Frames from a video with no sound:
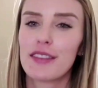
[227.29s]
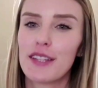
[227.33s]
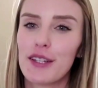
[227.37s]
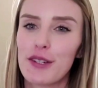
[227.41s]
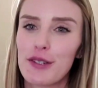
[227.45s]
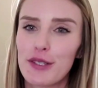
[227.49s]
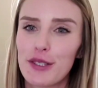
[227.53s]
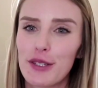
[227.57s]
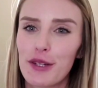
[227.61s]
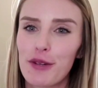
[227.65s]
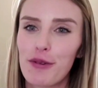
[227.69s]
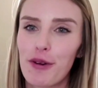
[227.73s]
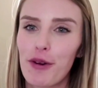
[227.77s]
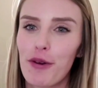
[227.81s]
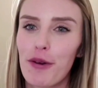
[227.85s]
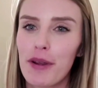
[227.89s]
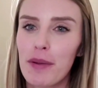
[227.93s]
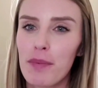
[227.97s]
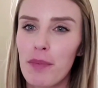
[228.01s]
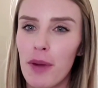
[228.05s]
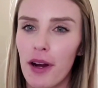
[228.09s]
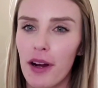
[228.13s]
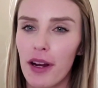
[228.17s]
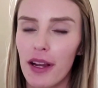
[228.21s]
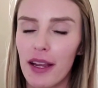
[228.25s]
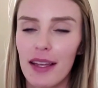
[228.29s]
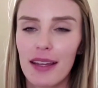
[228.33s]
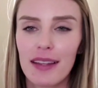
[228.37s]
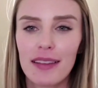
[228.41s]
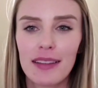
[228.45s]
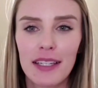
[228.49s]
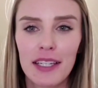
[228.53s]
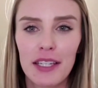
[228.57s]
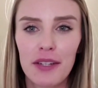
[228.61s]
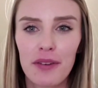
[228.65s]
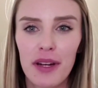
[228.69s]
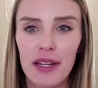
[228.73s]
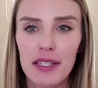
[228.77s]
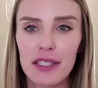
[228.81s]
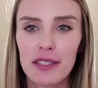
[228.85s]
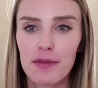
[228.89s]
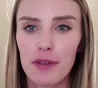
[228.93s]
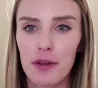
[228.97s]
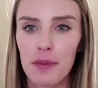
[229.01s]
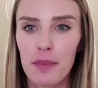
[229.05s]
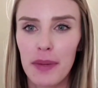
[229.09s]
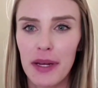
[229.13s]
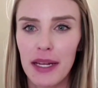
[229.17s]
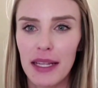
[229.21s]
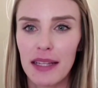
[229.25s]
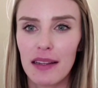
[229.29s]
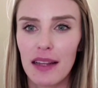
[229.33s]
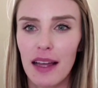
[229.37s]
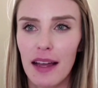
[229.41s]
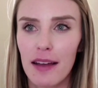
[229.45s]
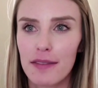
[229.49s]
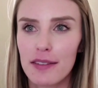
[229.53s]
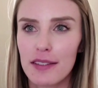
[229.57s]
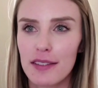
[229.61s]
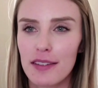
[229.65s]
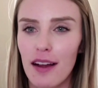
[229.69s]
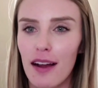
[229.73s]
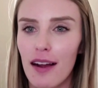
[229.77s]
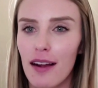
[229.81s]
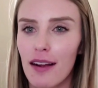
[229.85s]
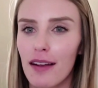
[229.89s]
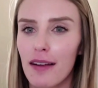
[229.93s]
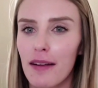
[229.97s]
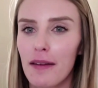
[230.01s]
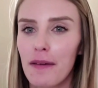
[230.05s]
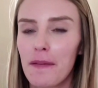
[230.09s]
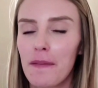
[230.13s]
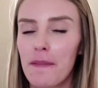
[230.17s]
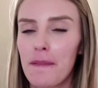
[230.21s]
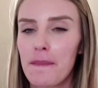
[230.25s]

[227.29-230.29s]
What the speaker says: There's a growing market in the US for mini livestock,